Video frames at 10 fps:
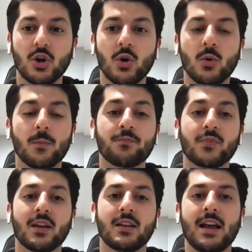So
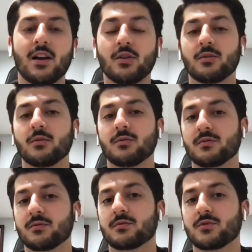now
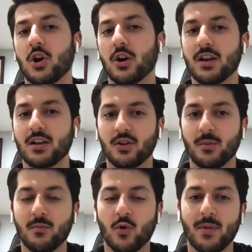talking a little
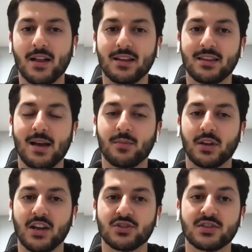bit more about like the
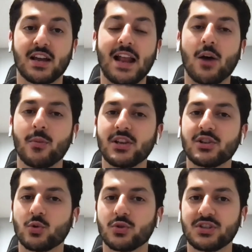application side, how many
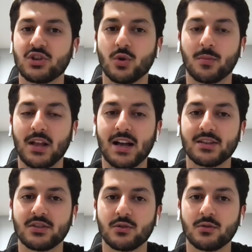schools did you apply
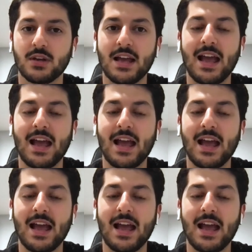to,